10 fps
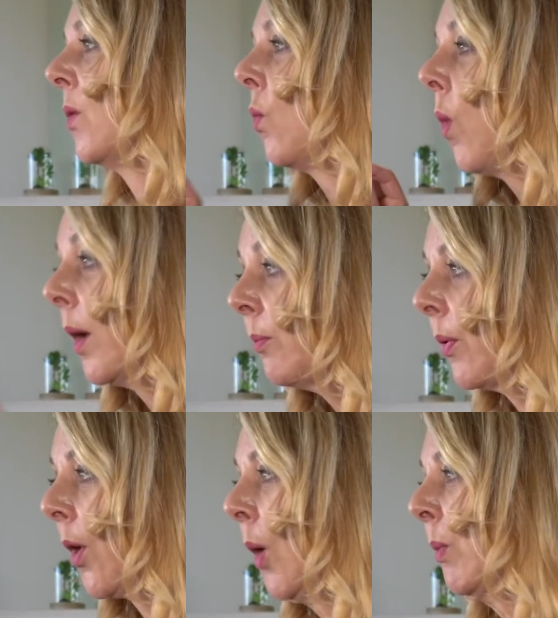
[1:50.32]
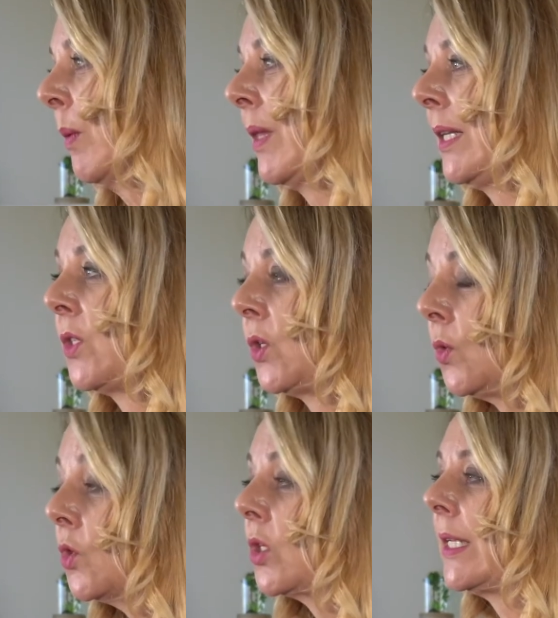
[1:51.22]
The one problem that's
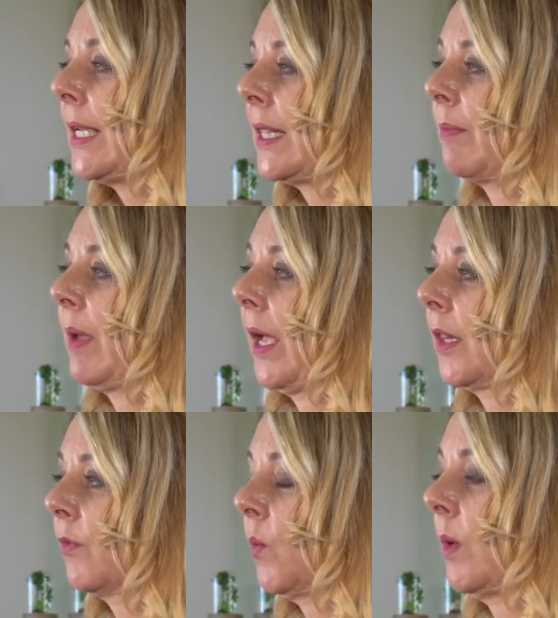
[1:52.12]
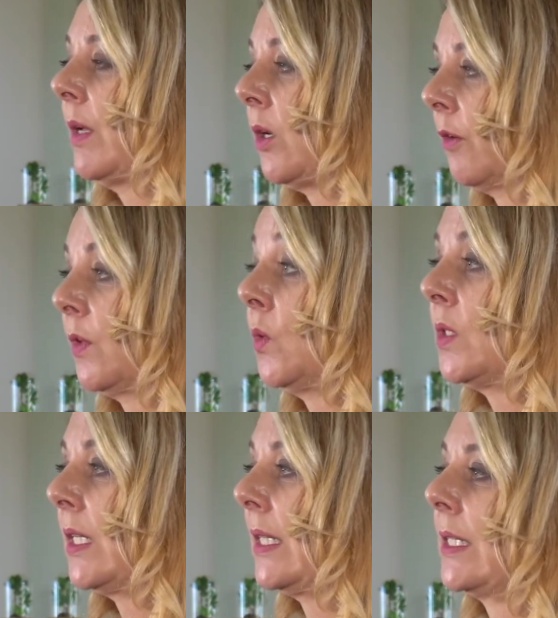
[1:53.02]
usually in the path for women of
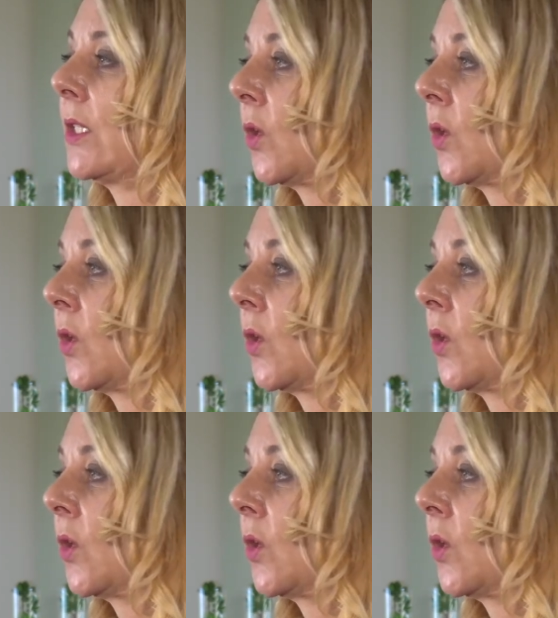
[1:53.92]
using this